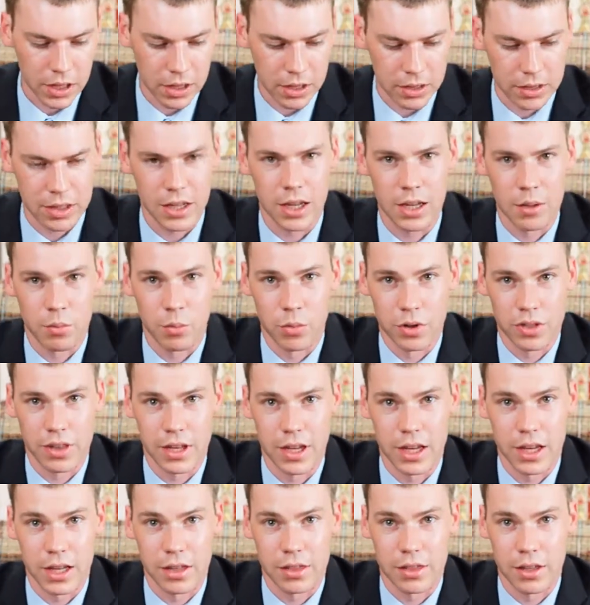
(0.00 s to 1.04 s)
It came with
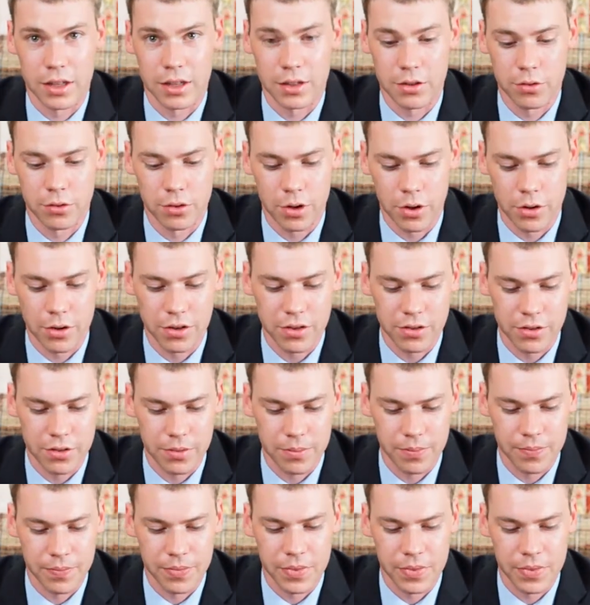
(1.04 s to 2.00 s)
a thank you notice.